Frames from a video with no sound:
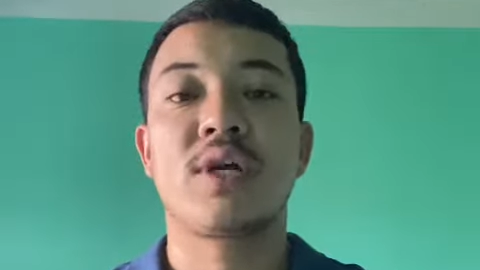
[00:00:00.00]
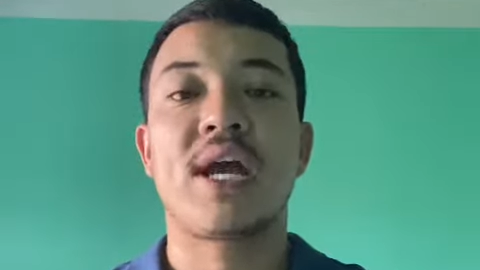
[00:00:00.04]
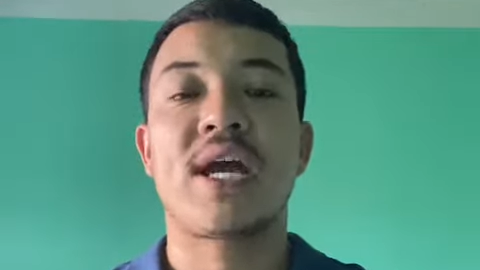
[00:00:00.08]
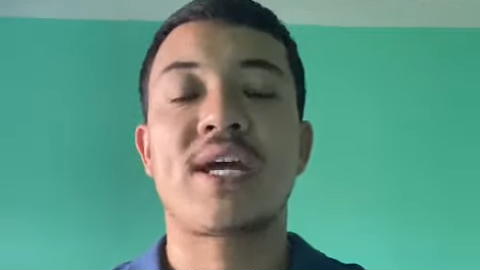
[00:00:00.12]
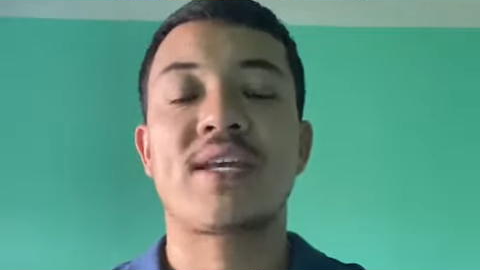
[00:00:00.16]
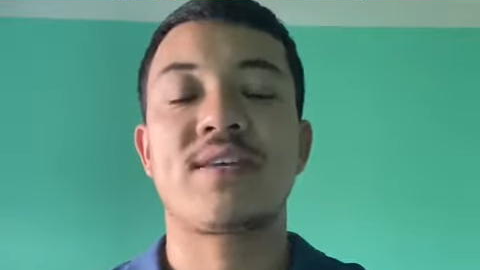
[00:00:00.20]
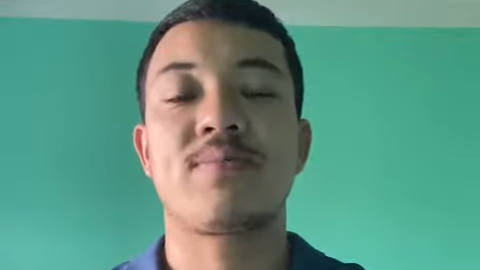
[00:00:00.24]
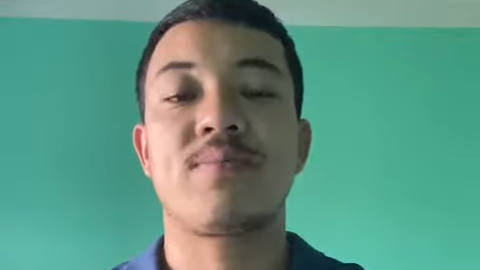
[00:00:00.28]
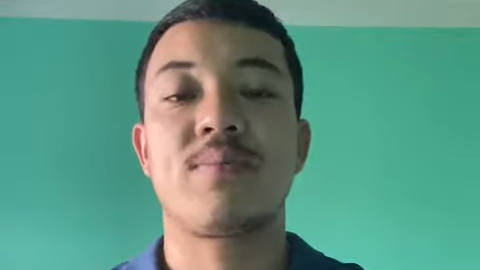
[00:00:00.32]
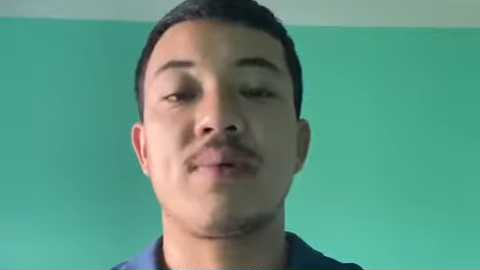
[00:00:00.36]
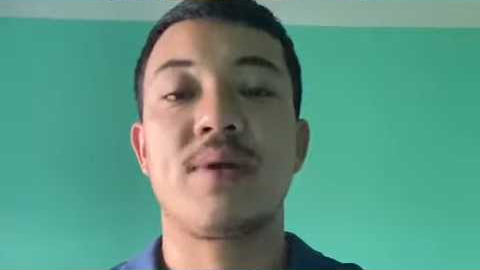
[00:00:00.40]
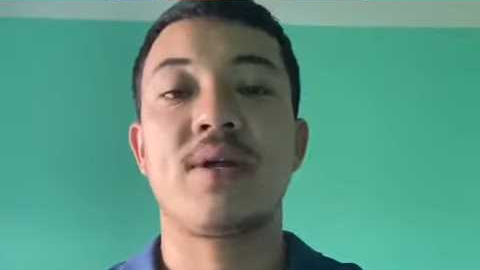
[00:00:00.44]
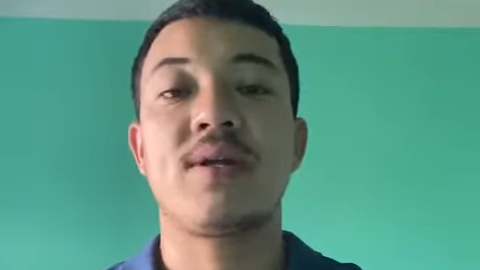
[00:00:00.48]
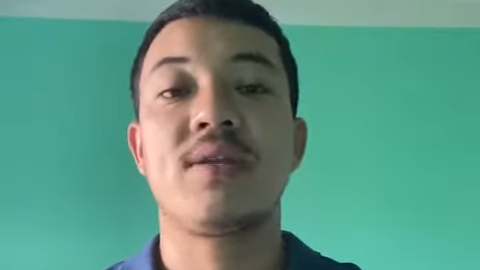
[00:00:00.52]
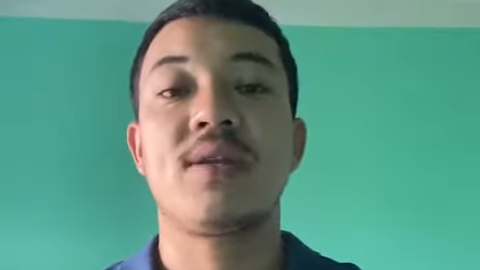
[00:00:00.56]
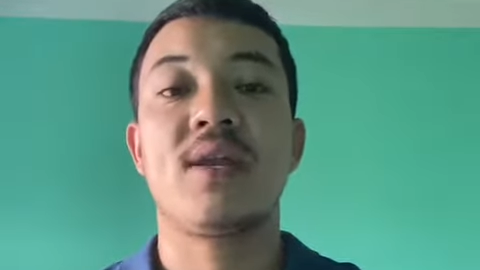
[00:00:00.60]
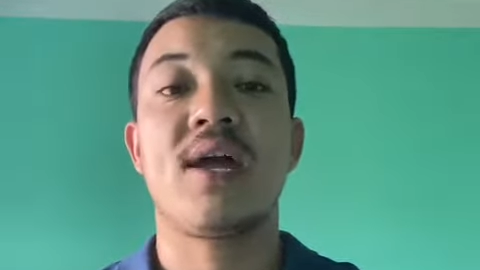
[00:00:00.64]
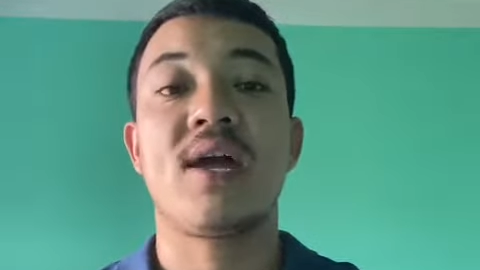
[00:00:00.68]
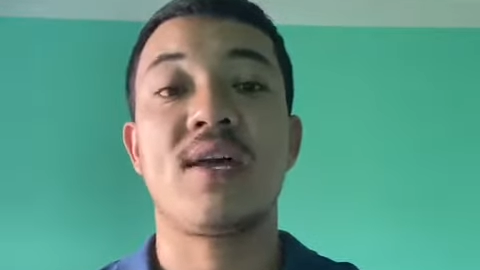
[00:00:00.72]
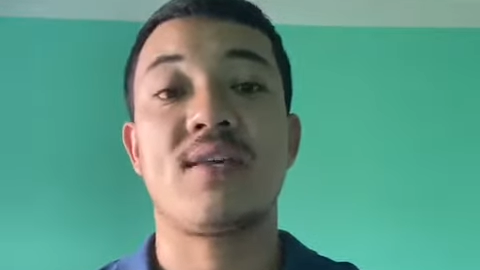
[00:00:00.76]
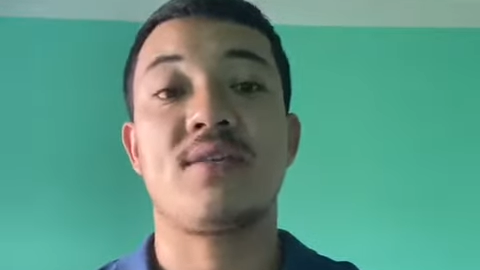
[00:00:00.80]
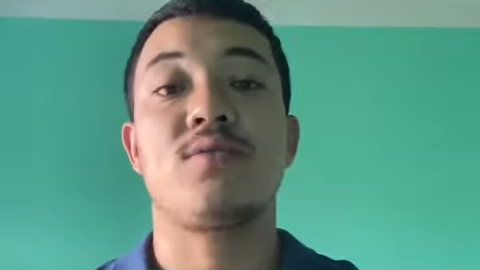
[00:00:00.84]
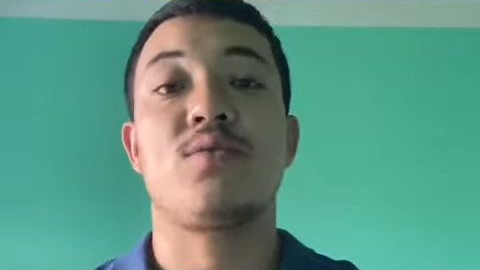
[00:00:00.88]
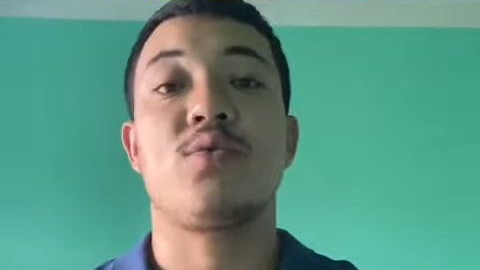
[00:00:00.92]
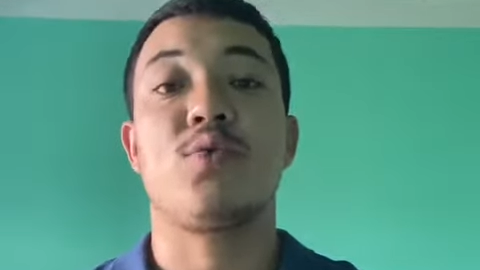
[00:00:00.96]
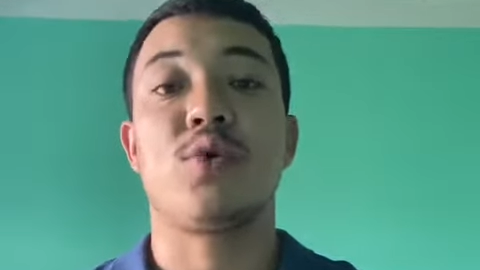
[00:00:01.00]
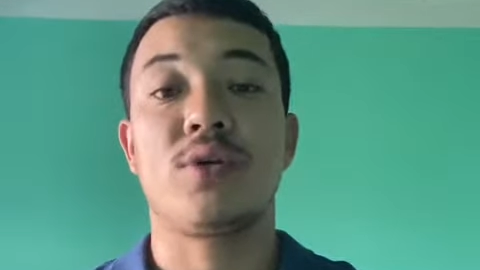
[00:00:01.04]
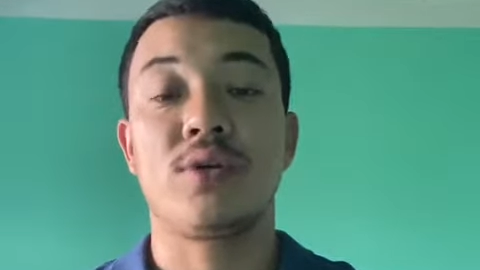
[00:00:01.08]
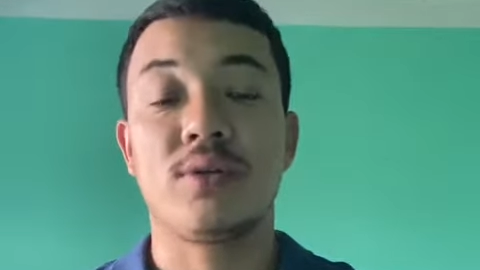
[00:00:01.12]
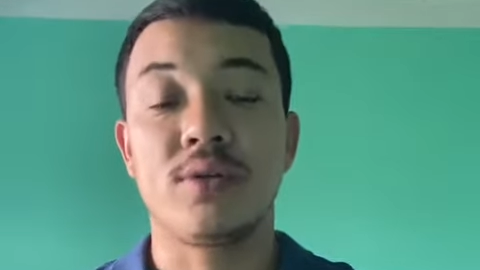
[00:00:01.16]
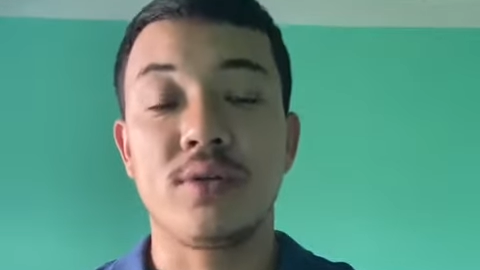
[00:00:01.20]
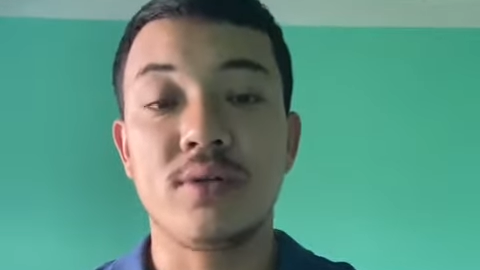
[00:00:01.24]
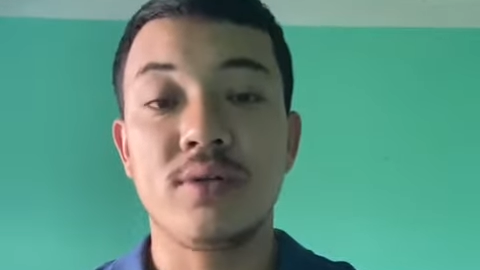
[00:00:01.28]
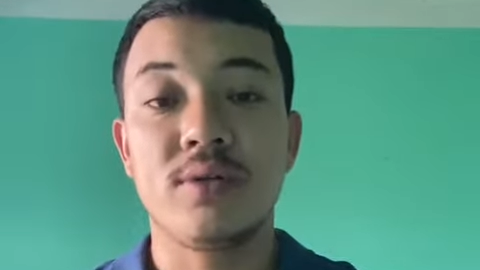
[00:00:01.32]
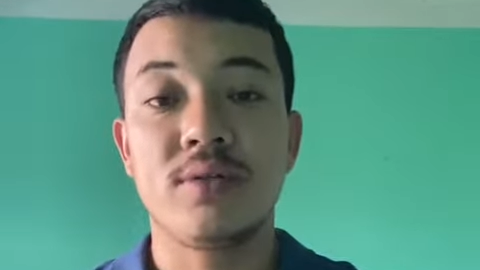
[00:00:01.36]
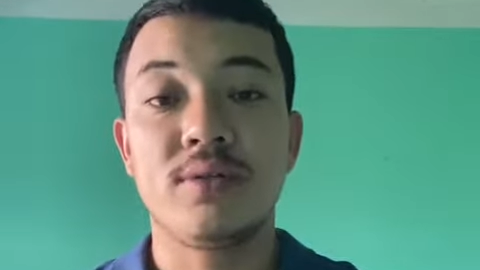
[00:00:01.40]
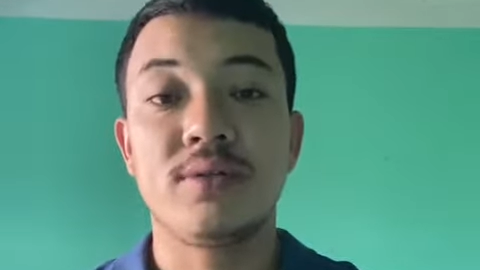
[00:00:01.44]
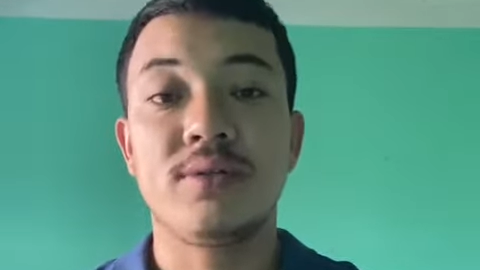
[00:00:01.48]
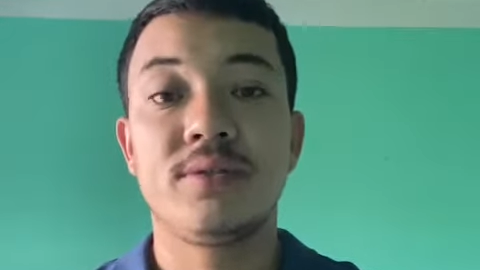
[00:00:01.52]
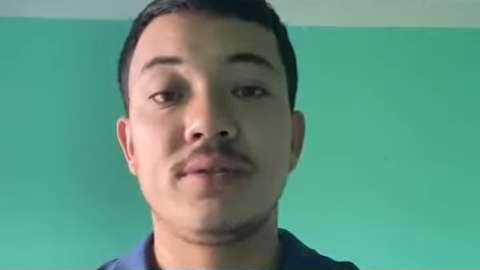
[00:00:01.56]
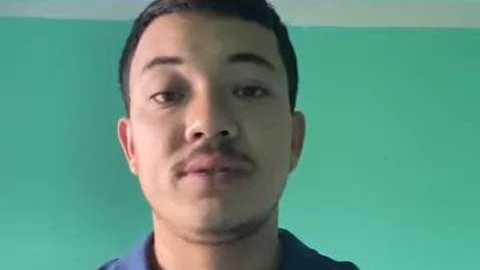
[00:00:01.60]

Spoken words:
experience as a waiter.